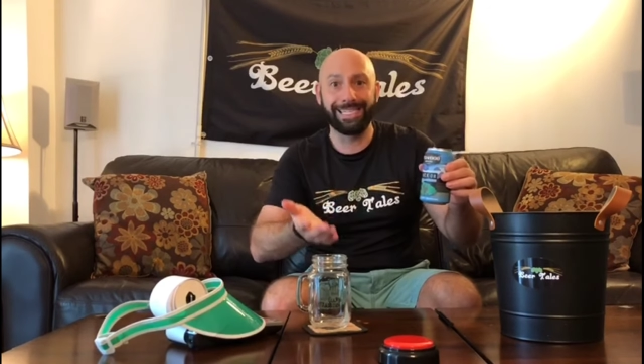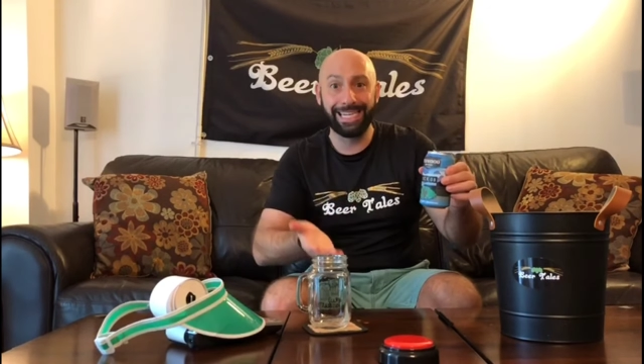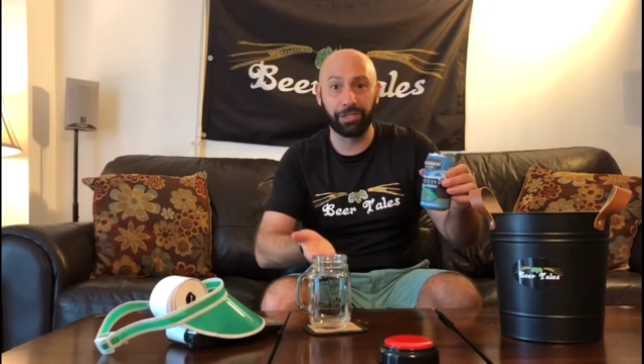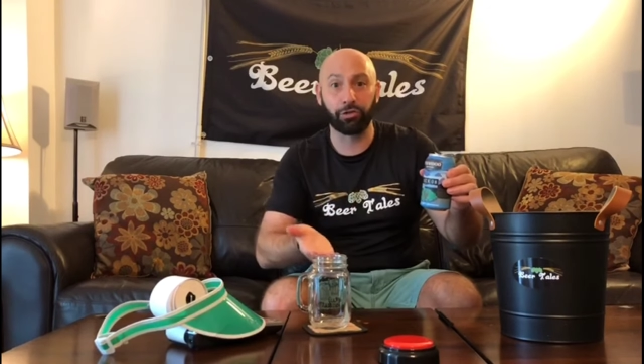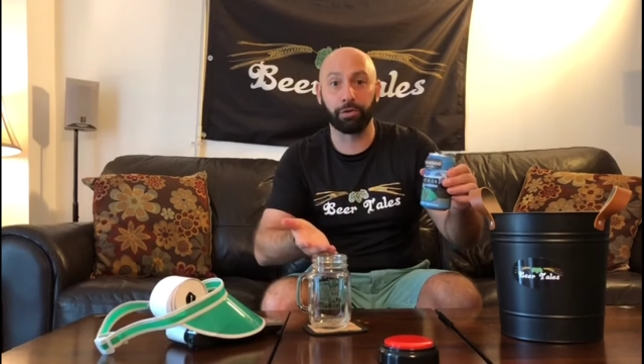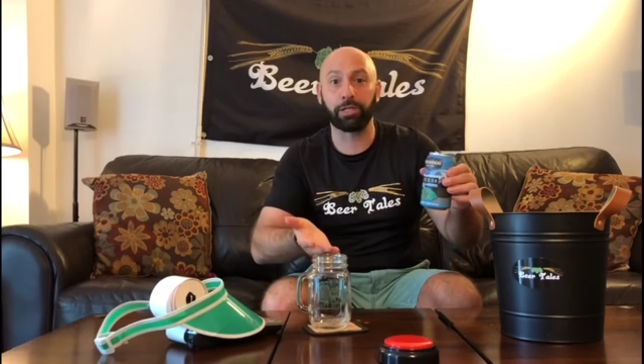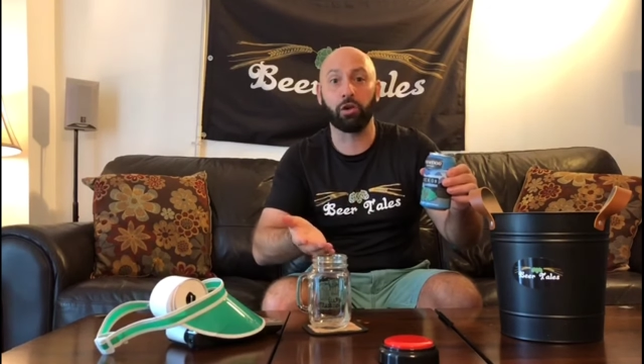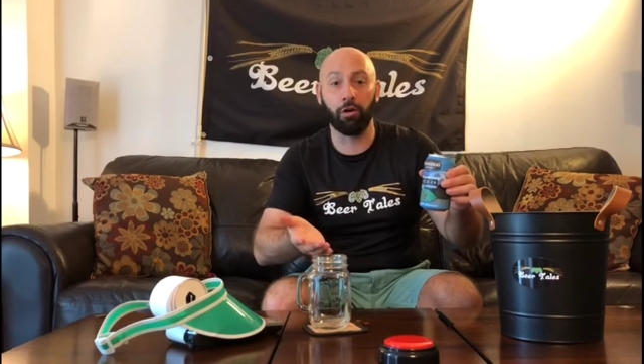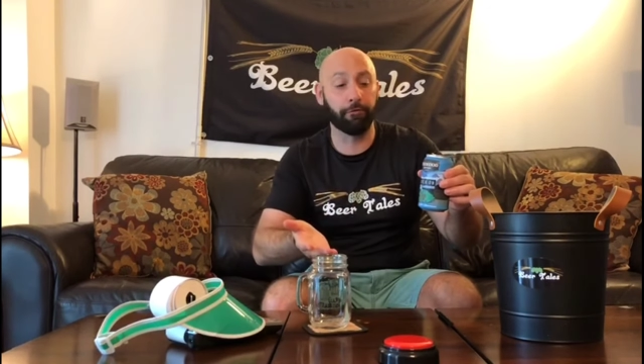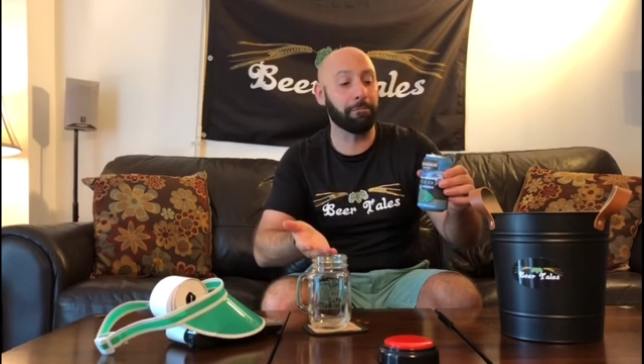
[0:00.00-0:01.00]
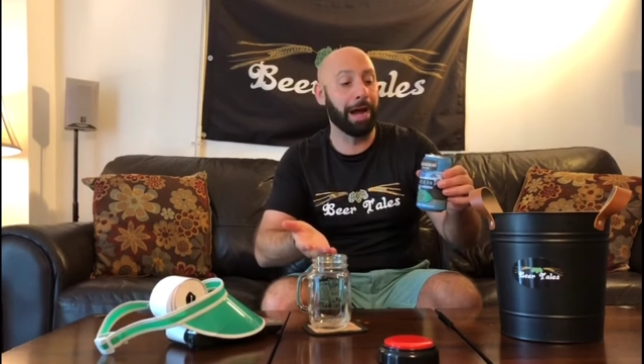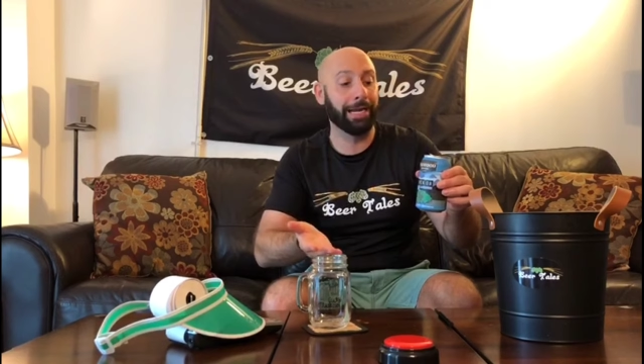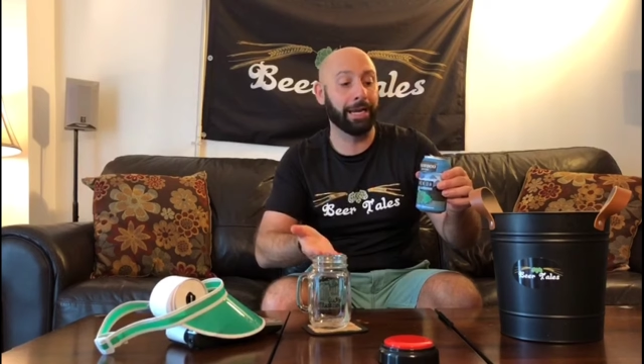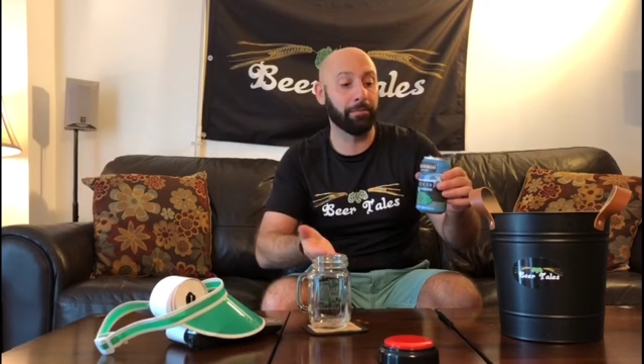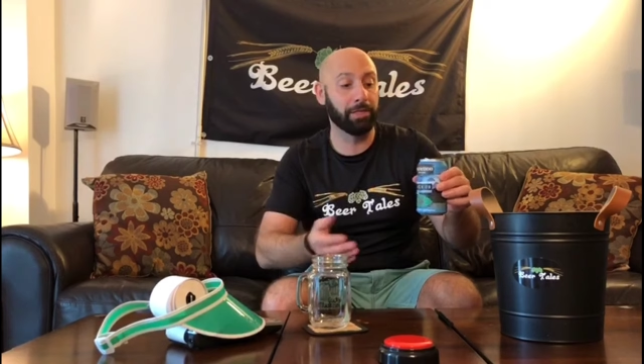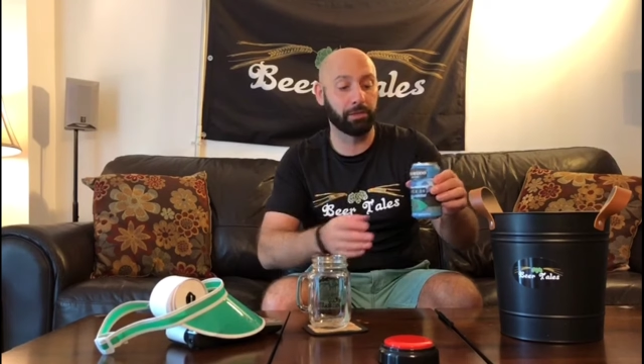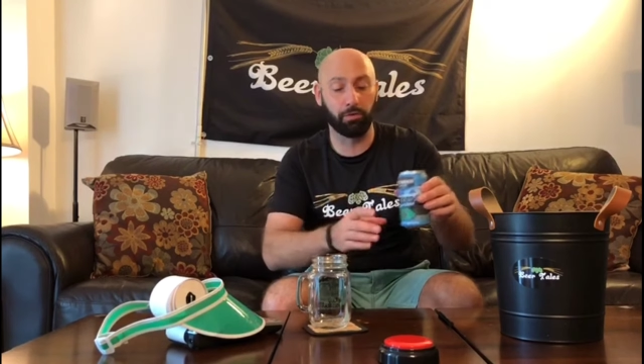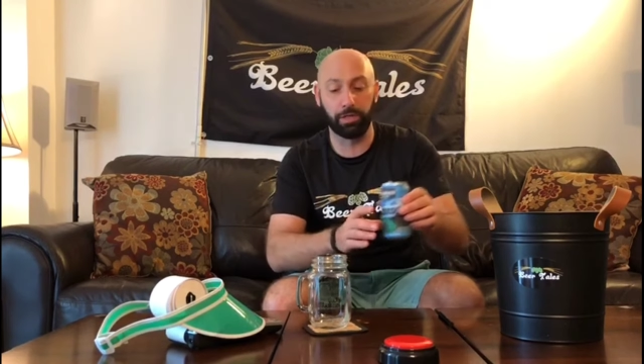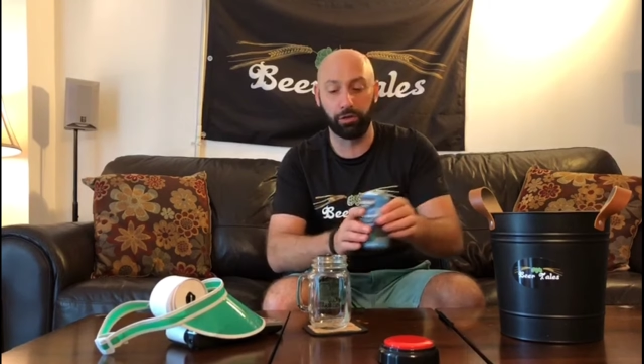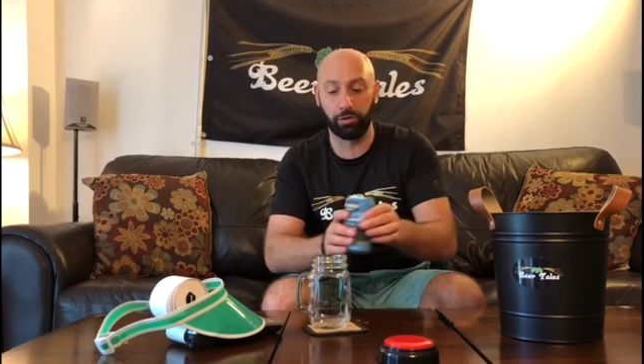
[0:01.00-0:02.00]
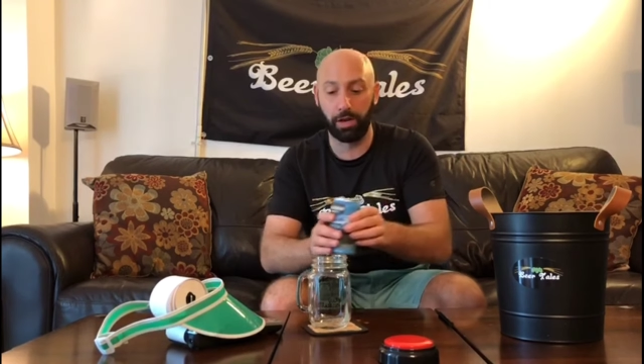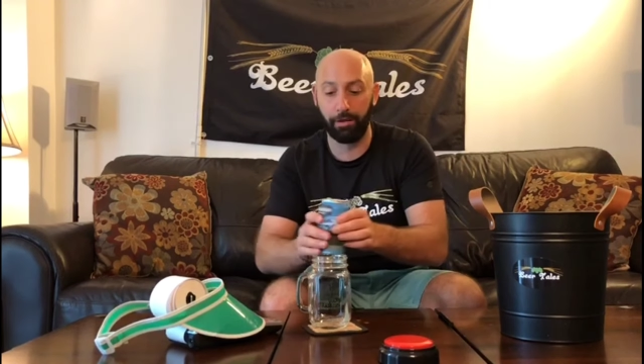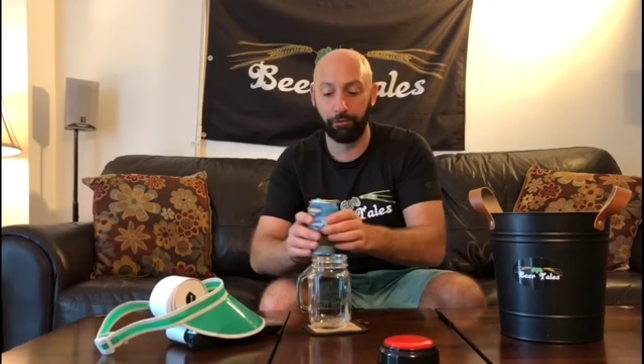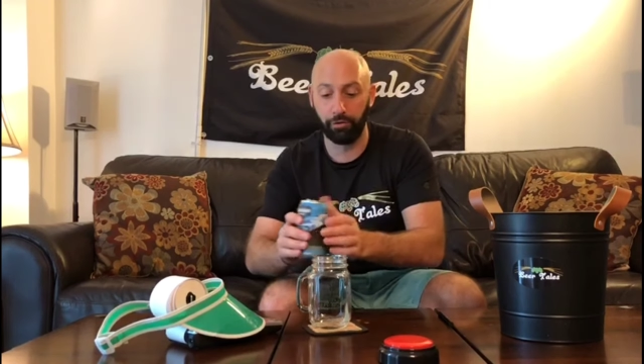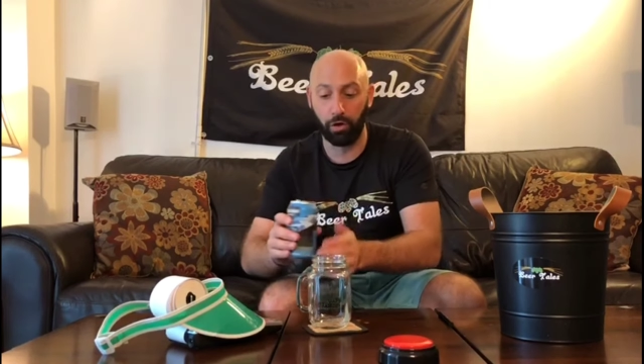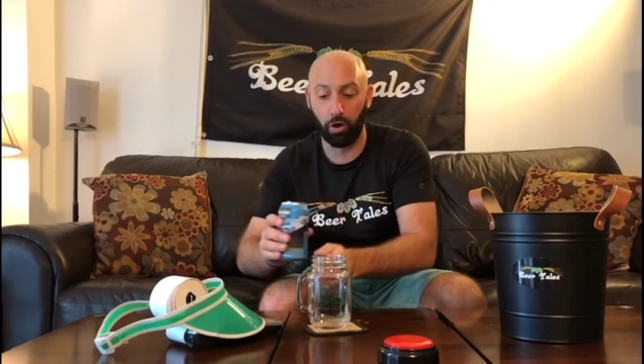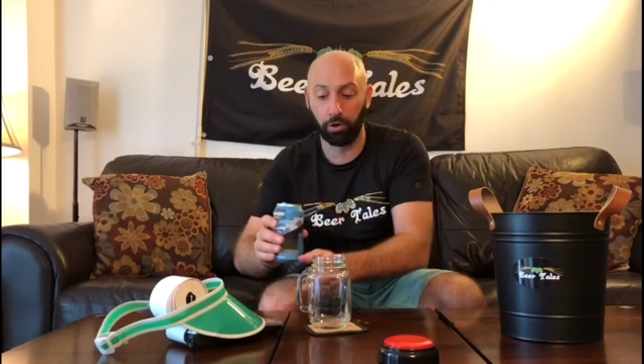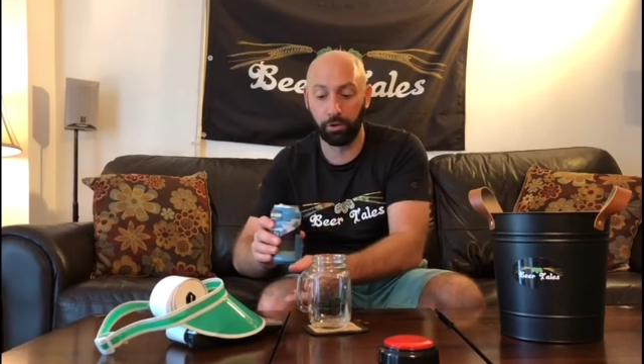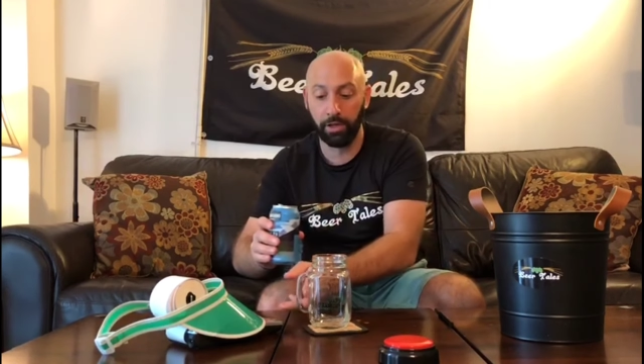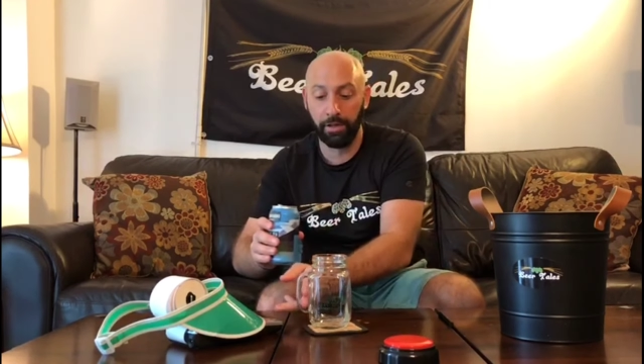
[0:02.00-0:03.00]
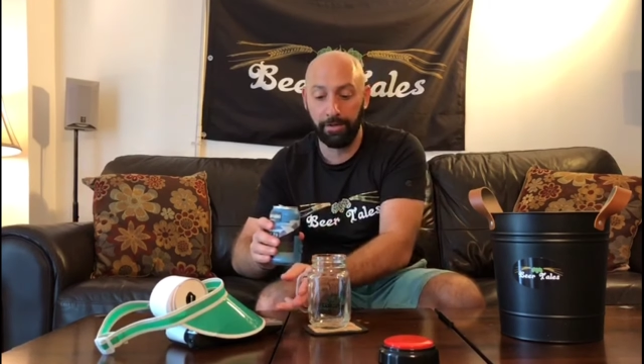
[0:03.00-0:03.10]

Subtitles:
district of Miami, so they should have good art